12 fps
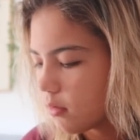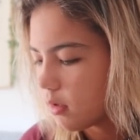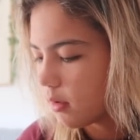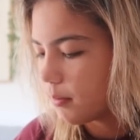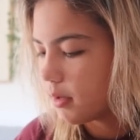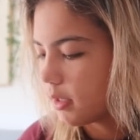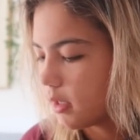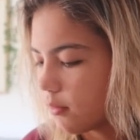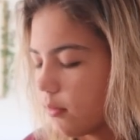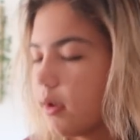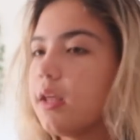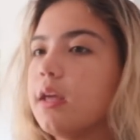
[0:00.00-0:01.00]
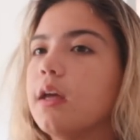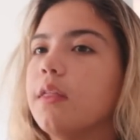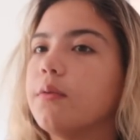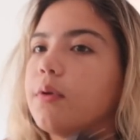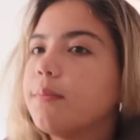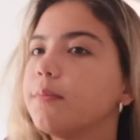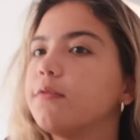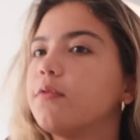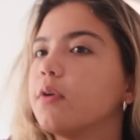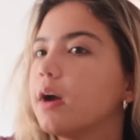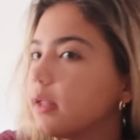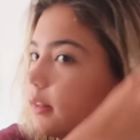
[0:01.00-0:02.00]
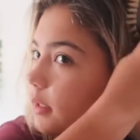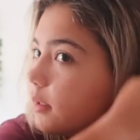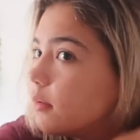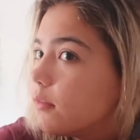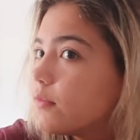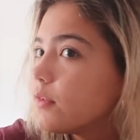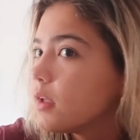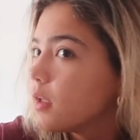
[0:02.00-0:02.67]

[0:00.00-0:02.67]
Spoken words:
I'm gonna get ready and then right before I leave,